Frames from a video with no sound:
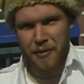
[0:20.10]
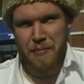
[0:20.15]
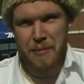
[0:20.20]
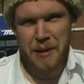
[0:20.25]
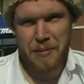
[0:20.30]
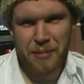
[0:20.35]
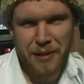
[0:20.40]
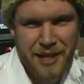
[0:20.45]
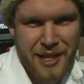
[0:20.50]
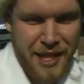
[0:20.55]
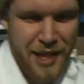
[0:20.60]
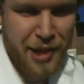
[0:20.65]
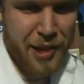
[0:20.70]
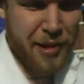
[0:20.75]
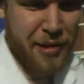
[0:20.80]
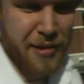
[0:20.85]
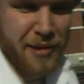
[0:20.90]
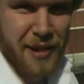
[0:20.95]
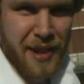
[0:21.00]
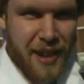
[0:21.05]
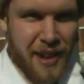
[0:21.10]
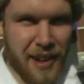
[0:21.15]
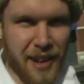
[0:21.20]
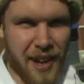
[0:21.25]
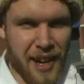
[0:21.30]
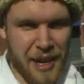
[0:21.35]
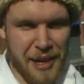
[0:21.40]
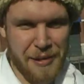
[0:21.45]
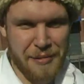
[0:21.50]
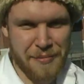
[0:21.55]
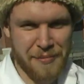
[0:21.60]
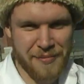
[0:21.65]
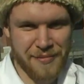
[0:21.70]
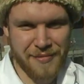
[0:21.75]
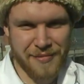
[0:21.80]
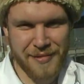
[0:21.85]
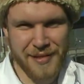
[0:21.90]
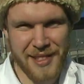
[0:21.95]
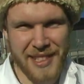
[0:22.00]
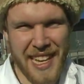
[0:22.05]
for people to
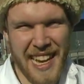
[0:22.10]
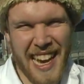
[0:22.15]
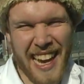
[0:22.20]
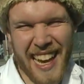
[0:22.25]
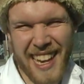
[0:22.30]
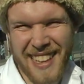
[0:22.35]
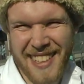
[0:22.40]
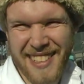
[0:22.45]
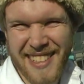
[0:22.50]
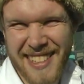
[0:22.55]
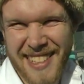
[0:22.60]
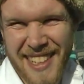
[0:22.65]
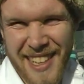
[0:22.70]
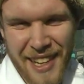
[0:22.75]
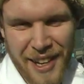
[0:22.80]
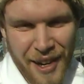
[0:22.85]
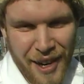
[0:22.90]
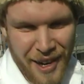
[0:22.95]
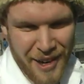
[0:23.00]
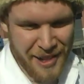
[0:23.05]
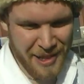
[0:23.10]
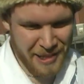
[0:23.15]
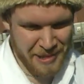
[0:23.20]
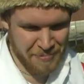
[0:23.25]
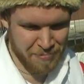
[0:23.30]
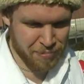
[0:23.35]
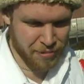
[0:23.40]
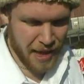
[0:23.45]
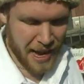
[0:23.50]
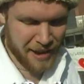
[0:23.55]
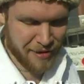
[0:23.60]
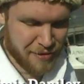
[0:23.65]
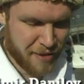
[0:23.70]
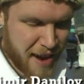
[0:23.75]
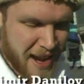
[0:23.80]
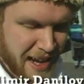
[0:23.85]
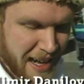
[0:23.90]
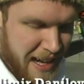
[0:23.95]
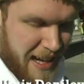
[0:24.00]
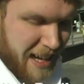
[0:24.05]
take on this Black
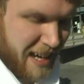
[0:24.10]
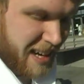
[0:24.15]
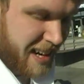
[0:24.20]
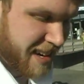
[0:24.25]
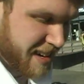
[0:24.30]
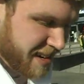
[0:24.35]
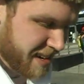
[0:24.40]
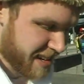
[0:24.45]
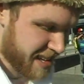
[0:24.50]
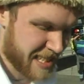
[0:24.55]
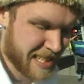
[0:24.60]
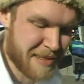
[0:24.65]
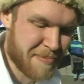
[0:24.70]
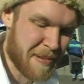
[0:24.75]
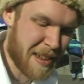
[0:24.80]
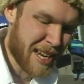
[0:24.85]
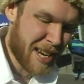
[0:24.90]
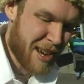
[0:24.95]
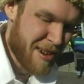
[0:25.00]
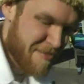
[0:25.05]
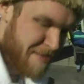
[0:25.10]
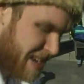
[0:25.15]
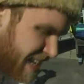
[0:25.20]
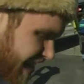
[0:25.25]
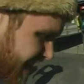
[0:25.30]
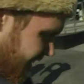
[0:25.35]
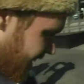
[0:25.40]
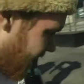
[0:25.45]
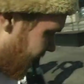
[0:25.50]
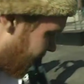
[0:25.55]
Friday spend no money day.